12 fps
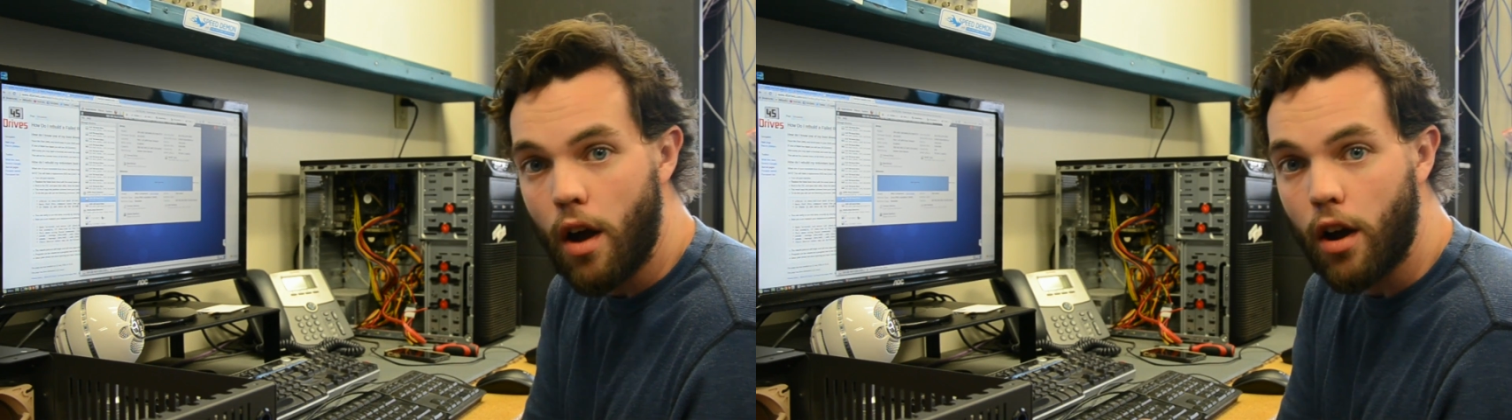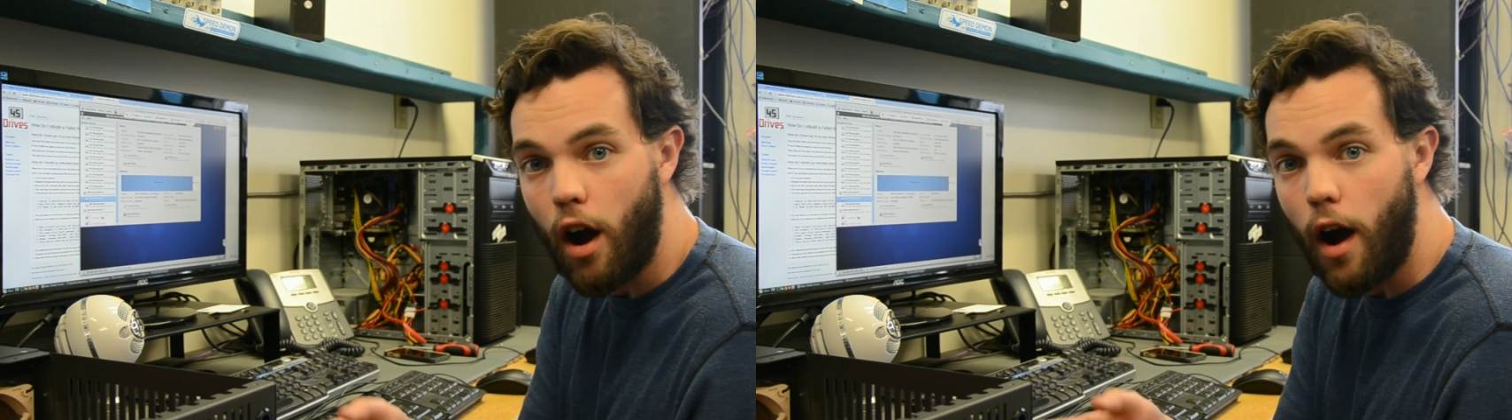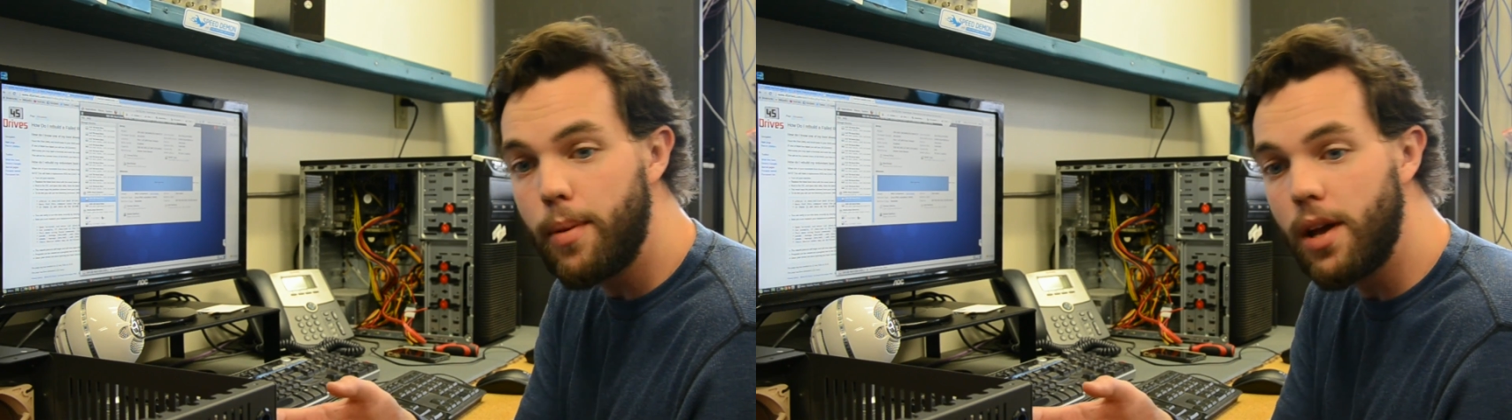
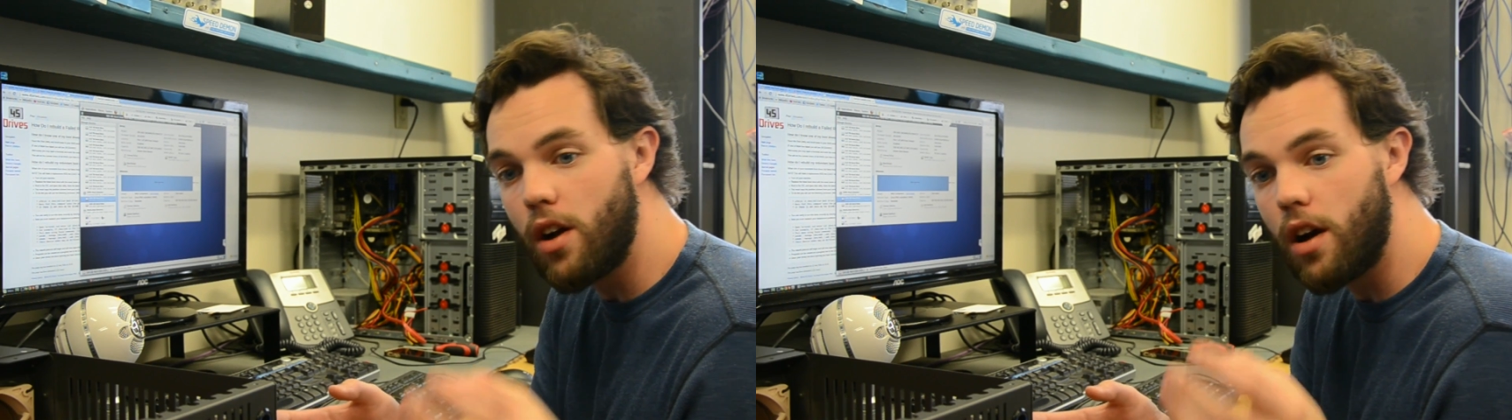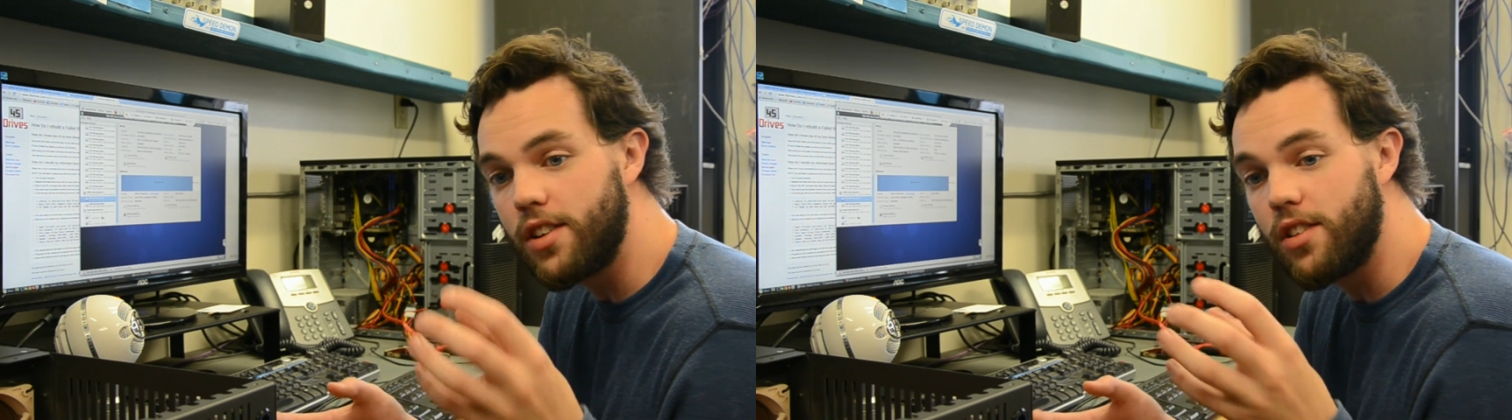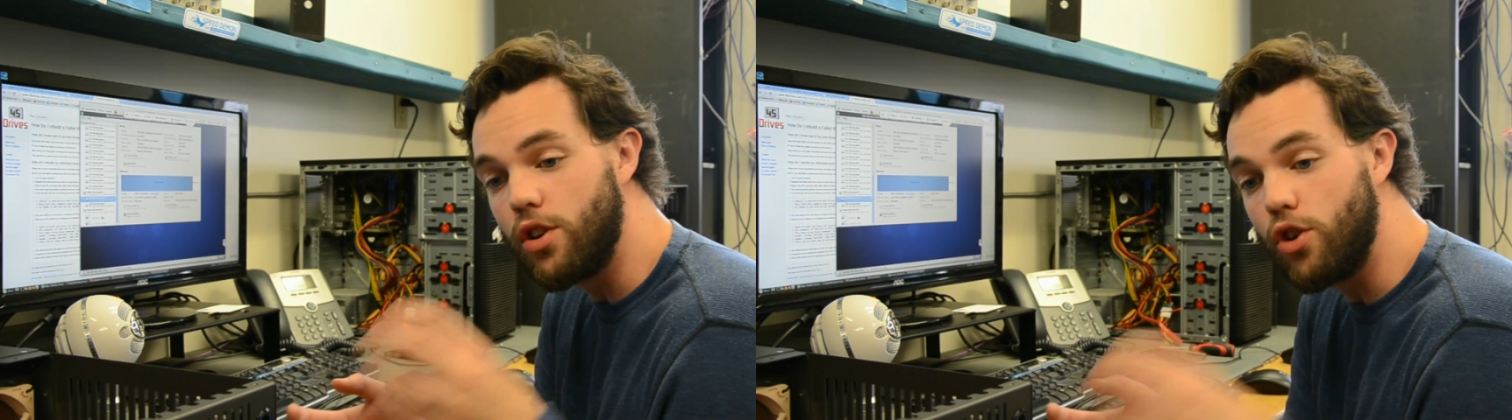copy it
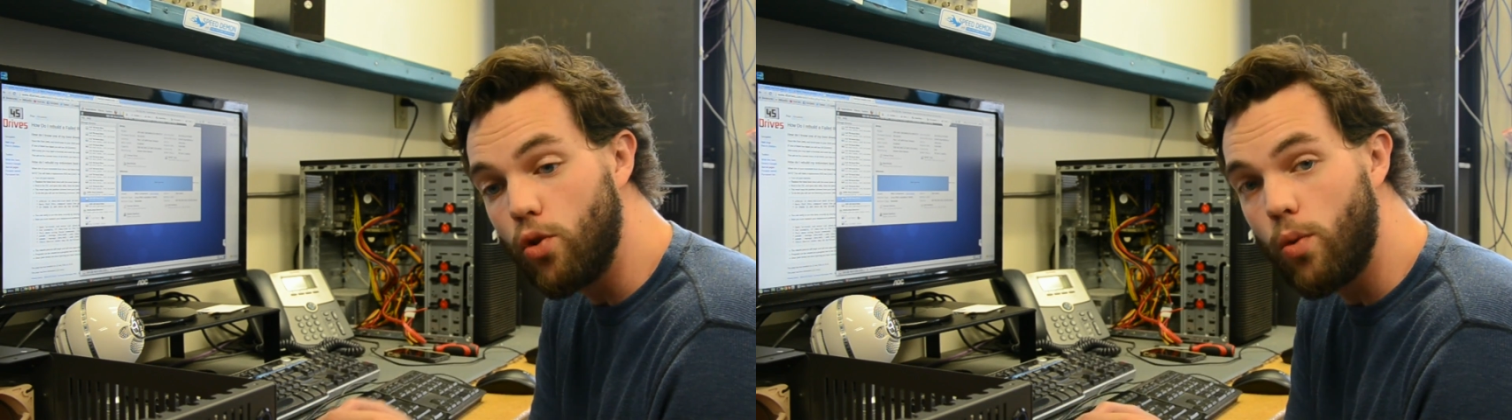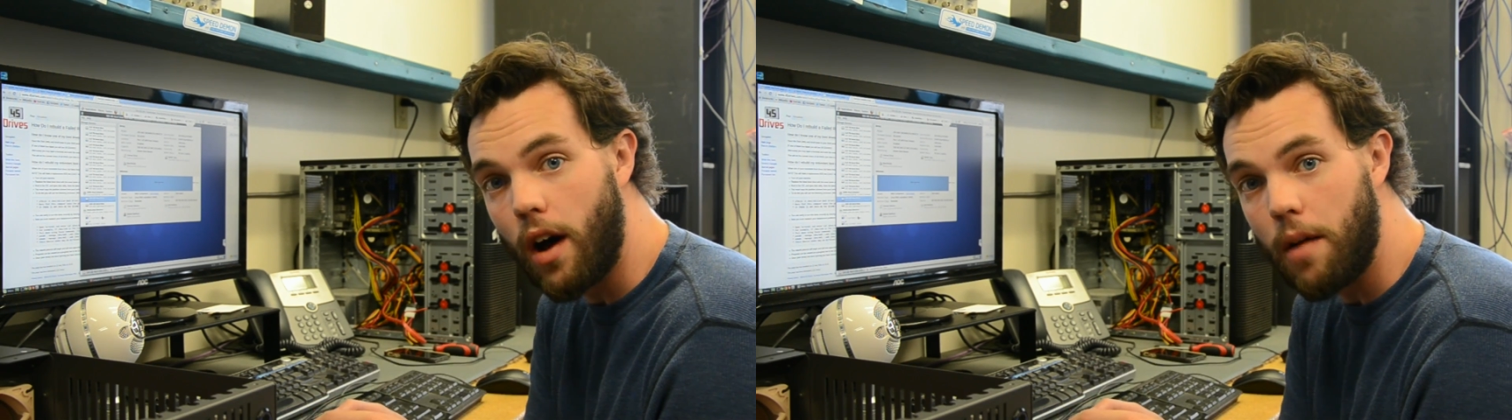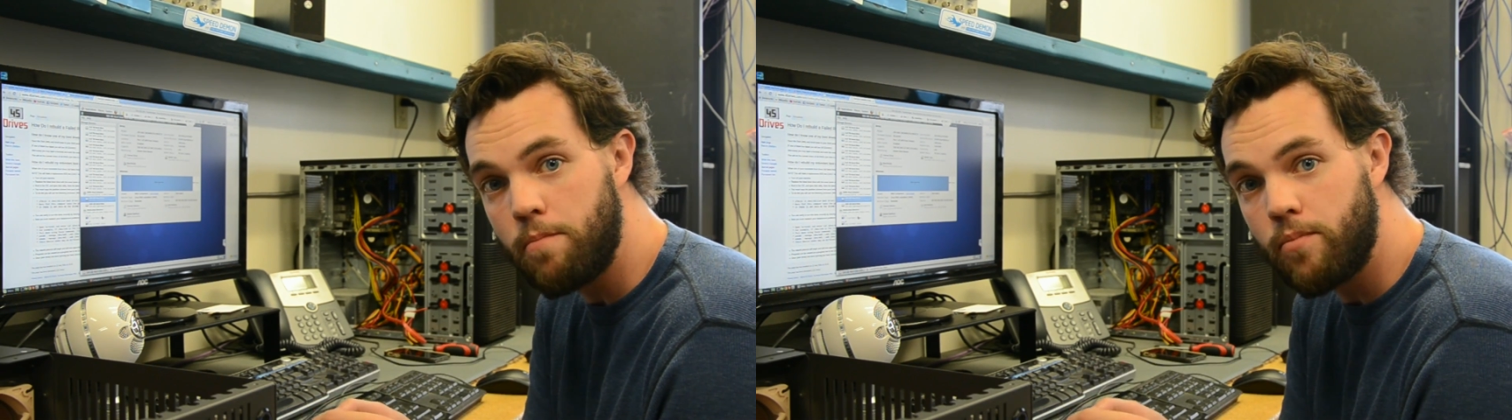onto the new
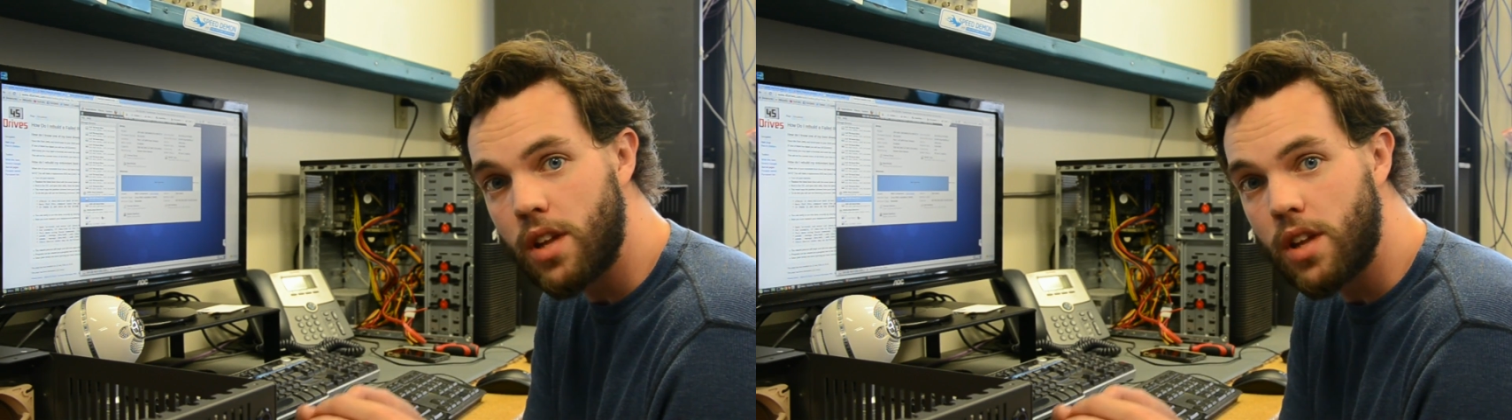one,